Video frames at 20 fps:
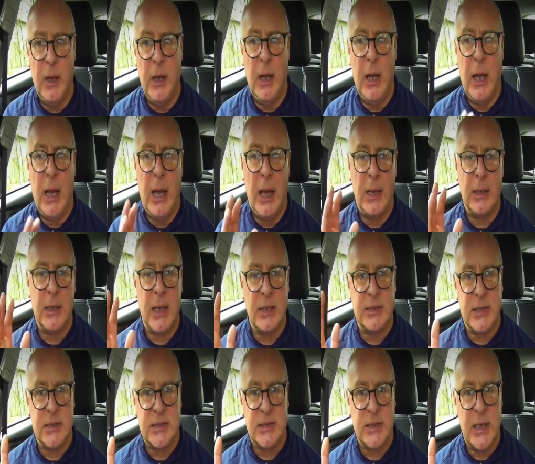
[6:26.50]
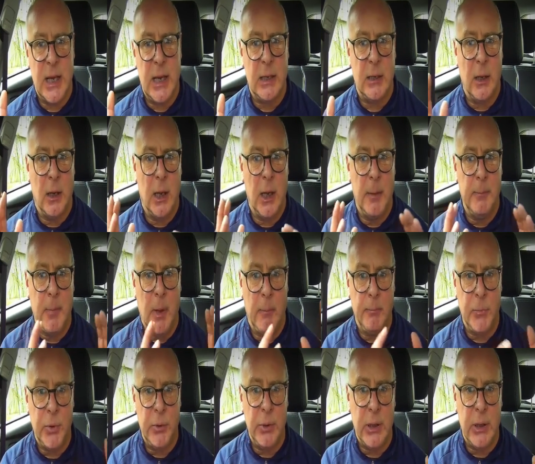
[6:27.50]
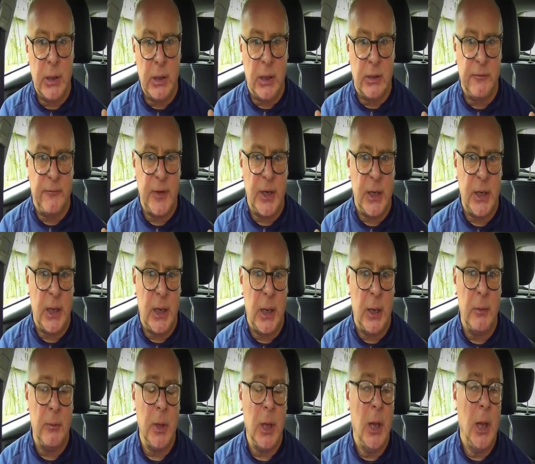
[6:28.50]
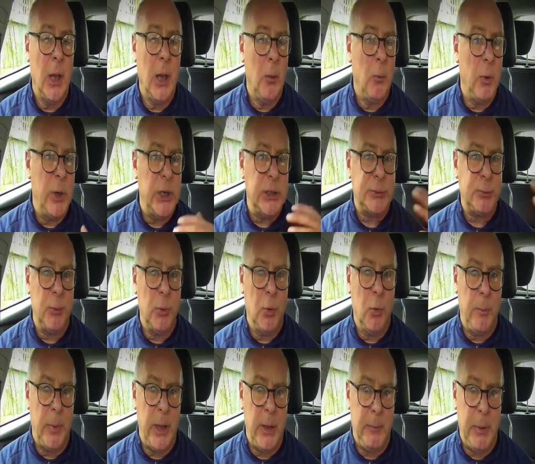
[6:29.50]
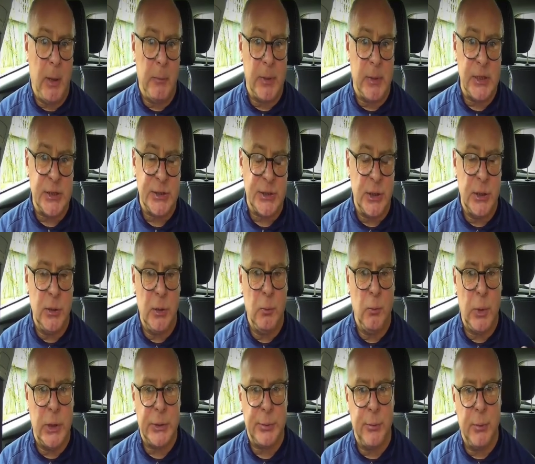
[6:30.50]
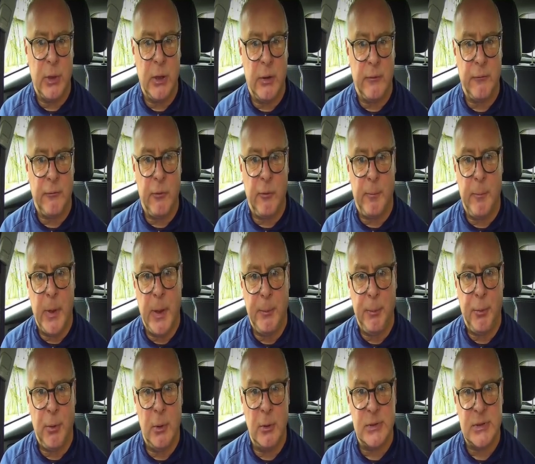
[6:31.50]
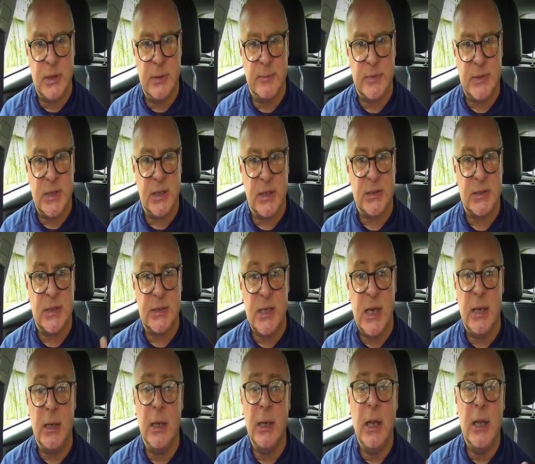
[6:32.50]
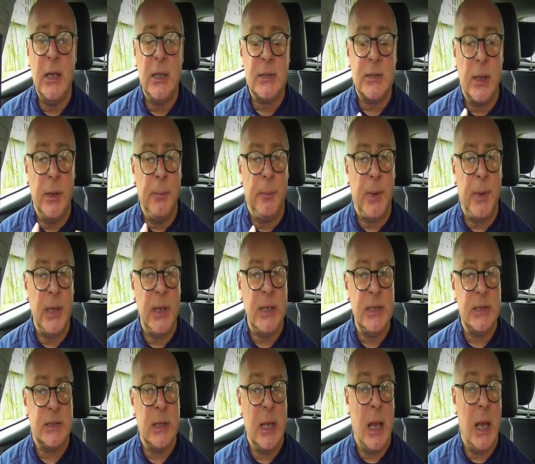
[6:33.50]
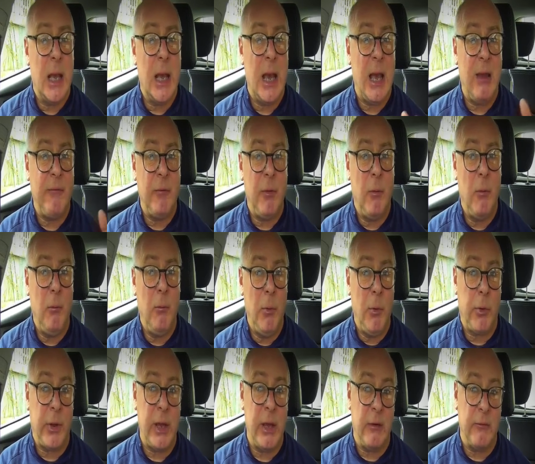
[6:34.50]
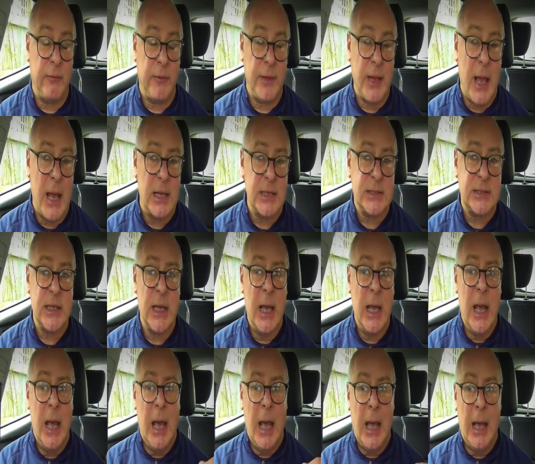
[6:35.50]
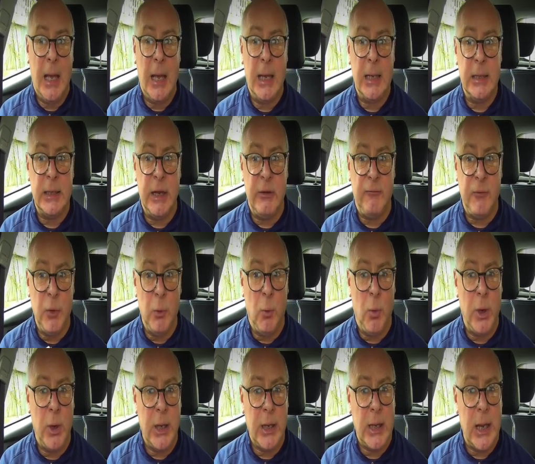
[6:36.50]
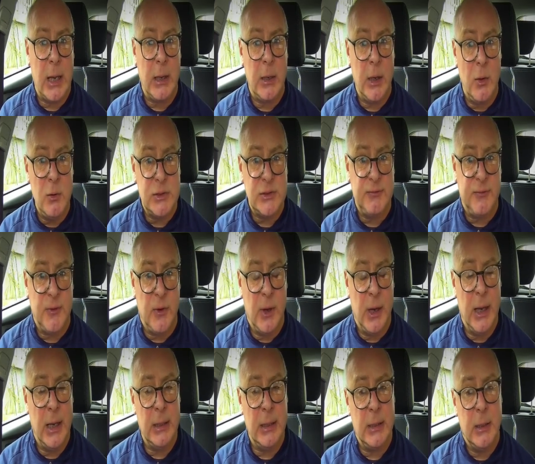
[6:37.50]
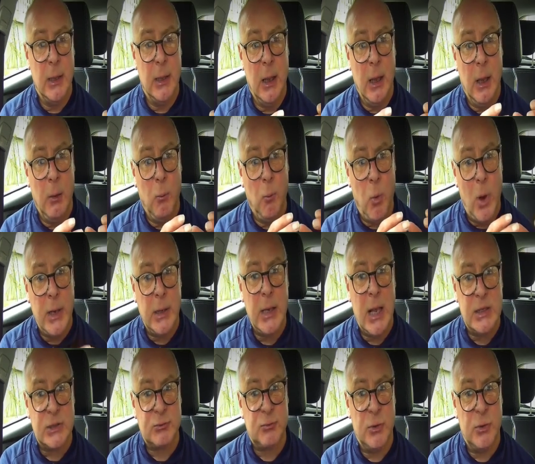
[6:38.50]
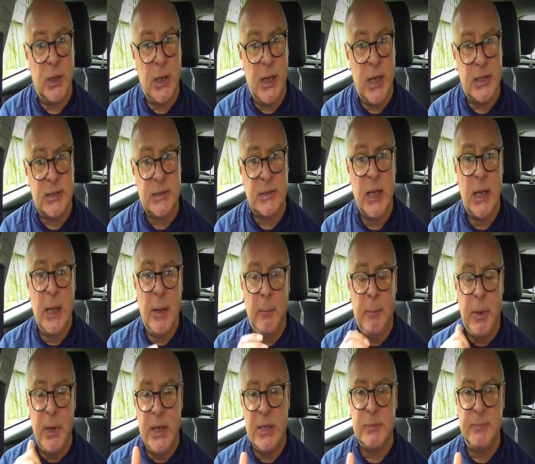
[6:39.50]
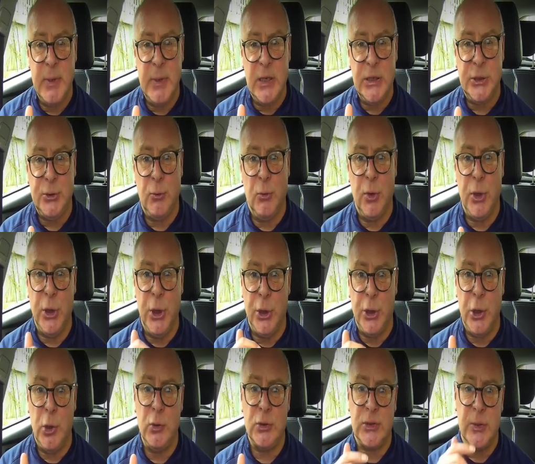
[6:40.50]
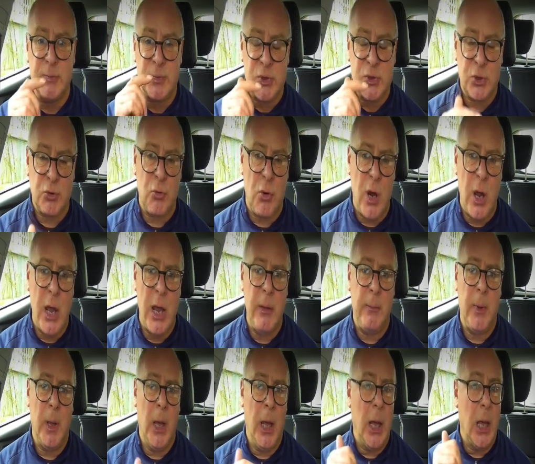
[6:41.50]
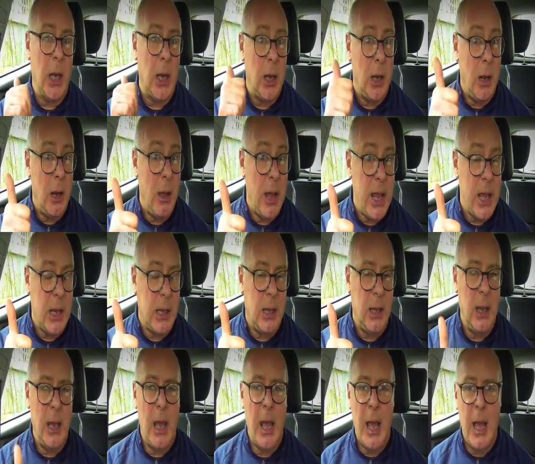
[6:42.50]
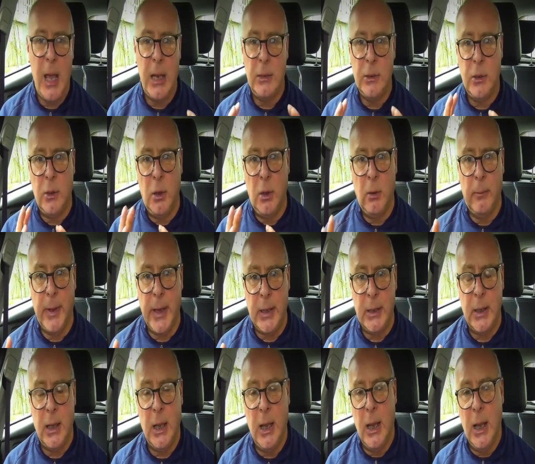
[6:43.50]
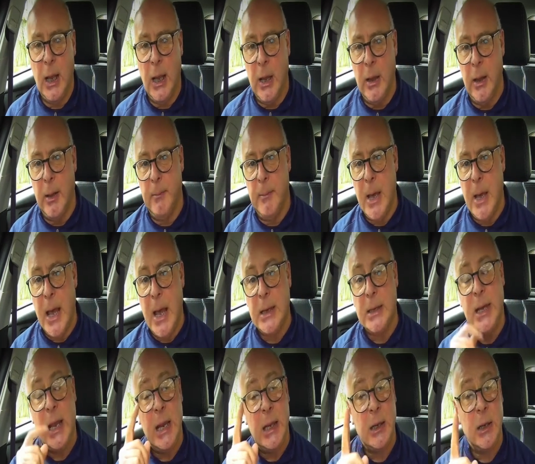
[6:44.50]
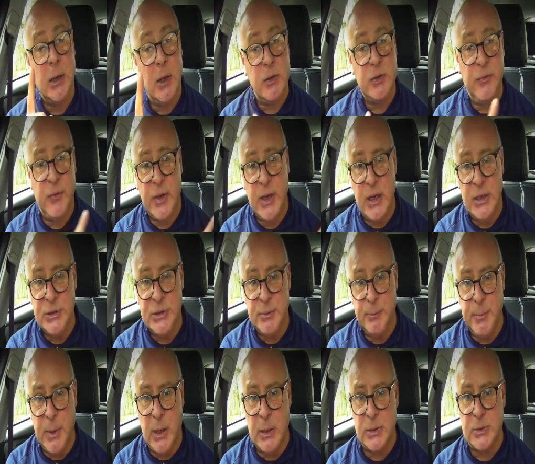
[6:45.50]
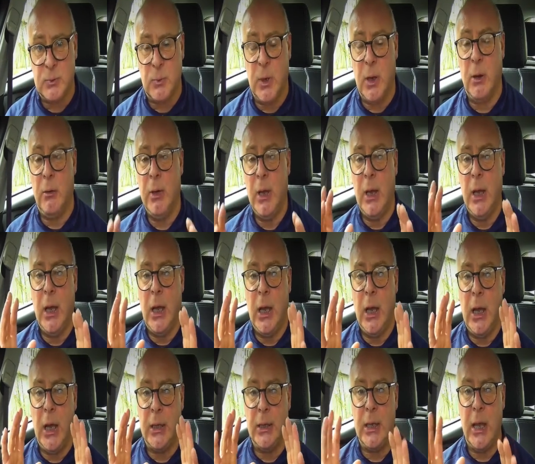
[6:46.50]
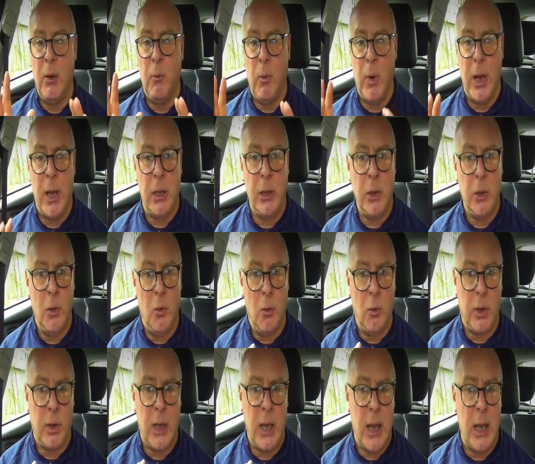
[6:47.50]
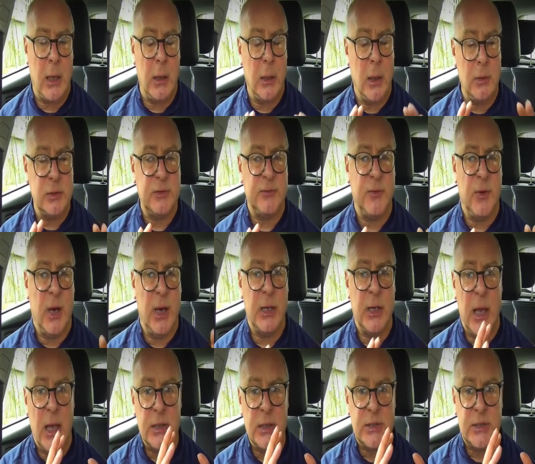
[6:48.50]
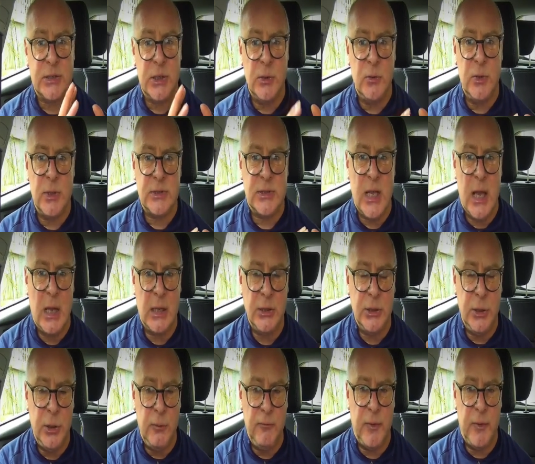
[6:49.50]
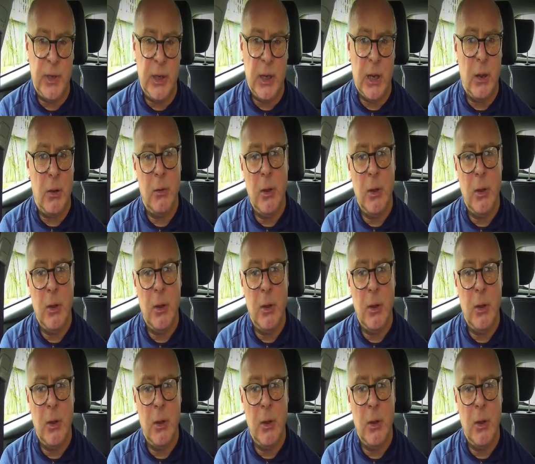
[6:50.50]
And as I said, I'm doing another video which will be published soon, which will cover off my pro tips 6 to 10. So please have a look out for that. And if you want to get notified when that's released, please make sure you do subscribe, like and comment, and hit the notification bell as well. And that way you'll get notified as soon as that new video